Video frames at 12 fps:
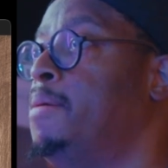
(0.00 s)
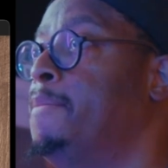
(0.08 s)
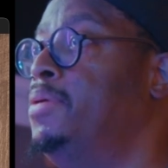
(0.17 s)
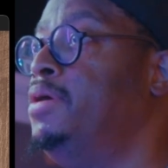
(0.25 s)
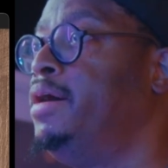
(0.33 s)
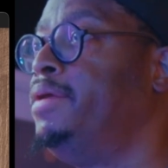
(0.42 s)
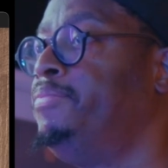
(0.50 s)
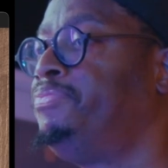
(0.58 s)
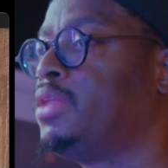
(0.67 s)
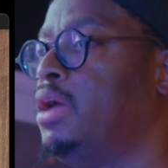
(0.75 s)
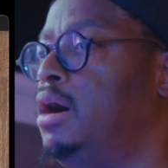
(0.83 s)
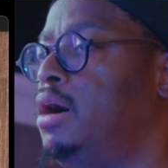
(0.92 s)
But
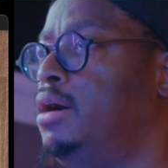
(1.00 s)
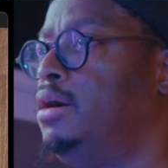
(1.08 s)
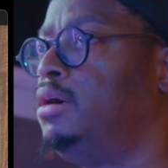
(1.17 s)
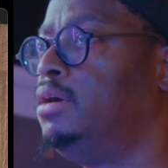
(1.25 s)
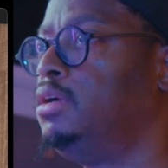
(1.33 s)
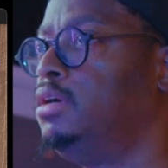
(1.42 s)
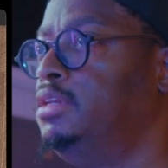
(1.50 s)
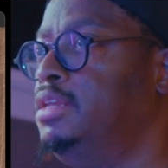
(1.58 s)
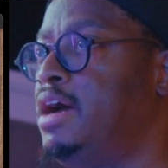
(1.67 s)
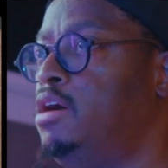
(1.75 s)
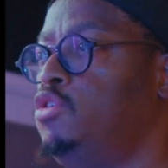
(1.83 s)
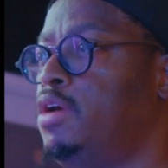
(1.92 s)

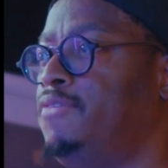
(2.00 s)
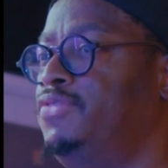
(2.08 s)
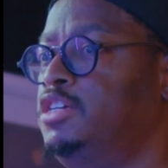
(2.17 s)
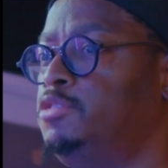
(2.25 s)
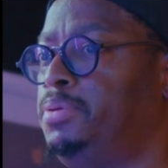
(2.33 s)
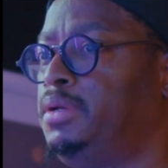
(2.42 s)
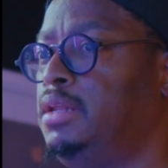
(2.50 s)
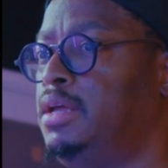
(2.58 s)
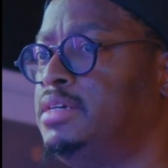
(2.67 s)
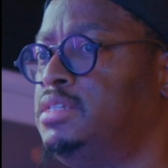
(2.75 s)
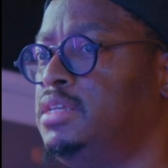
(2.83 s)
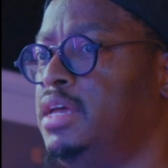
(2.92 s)
now you have these
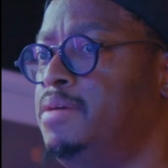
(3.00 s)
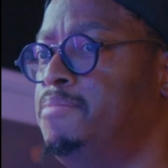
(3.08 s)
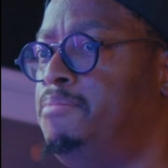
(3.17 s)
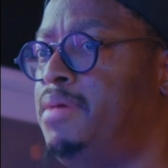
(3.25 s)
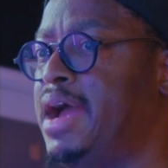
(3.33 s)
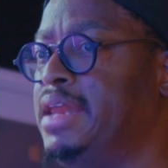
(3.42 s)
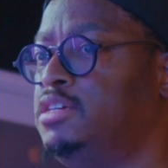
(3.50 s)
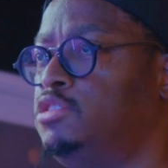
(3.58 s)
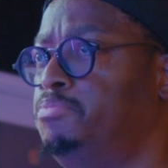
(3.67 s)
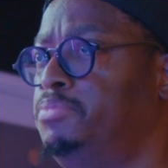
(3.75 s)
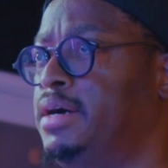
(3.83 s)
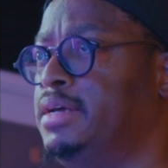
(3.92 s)
plus and minus
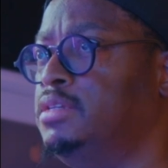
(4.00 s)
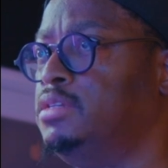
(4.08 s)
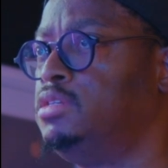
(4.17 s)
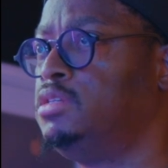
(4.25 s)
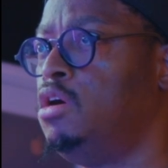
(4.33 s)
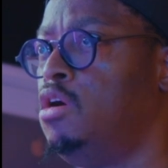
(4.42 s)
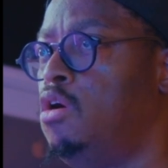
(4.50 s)
buttons